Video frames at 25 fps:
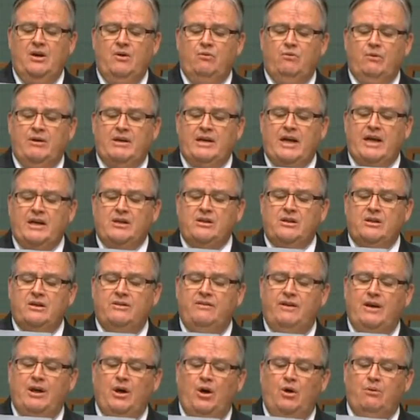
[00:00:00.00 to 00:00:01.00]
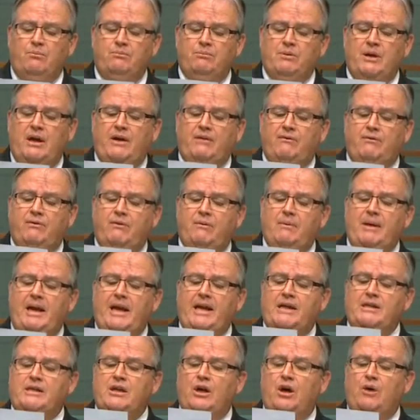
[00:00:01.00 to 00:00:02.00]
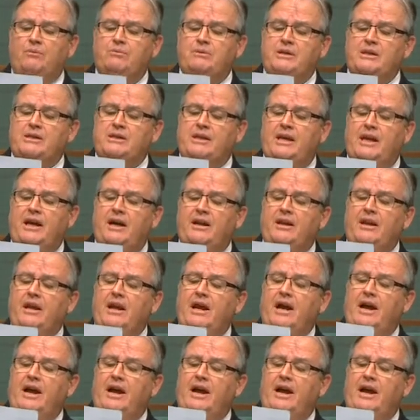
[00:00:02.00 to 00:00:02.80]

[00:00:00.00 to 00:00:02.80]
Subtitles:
Reduction of help from HECS help discount